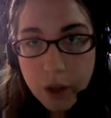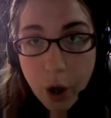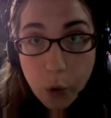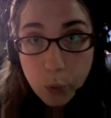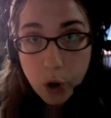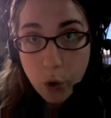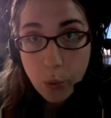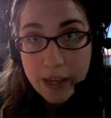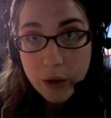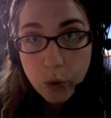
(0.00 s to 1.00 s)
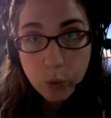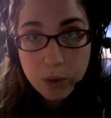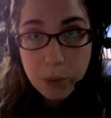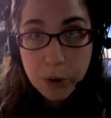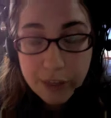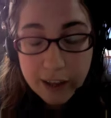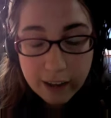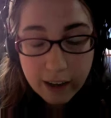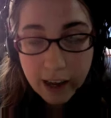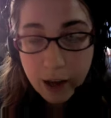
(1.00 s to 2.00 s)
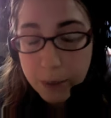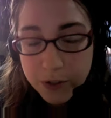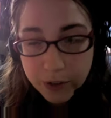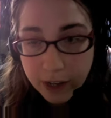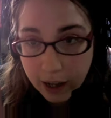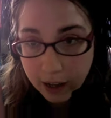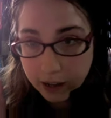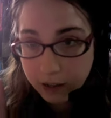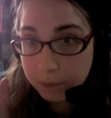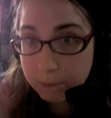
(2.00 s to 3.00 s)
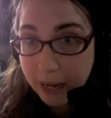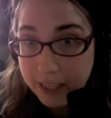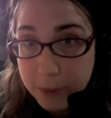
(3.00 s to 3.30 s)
Oh, wait, one more thing. I almost forgot. Back to